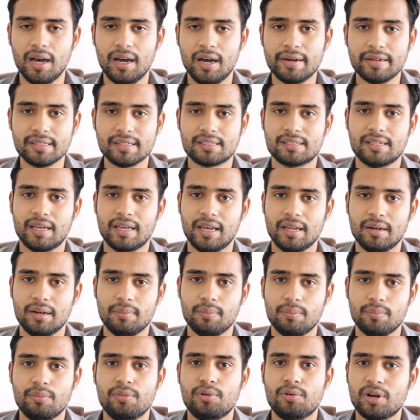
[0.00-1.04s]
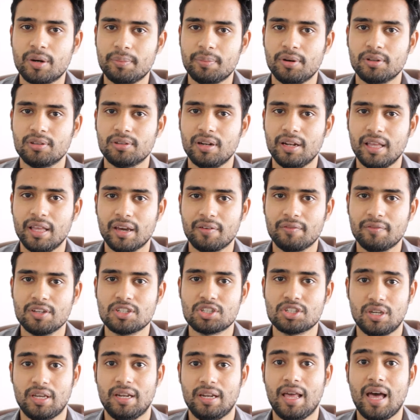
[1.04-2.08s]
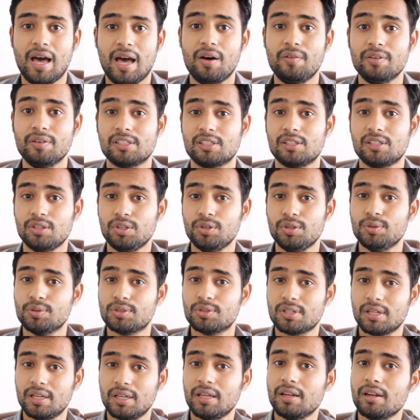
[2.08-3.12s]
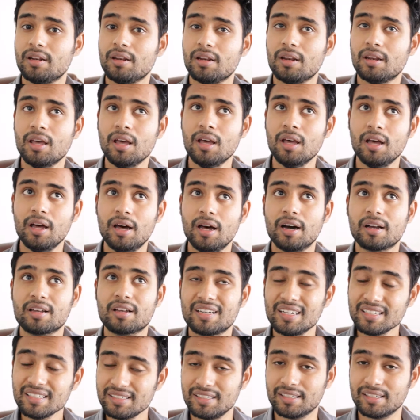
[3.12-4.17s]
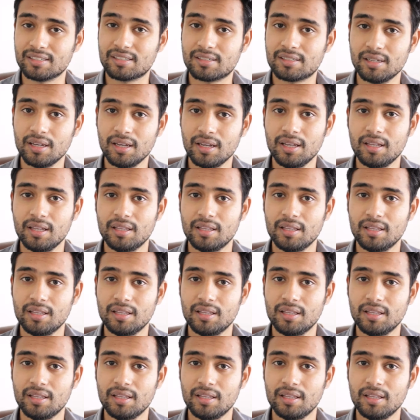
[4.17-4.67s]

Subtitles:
understand more about the language and how it's used in a context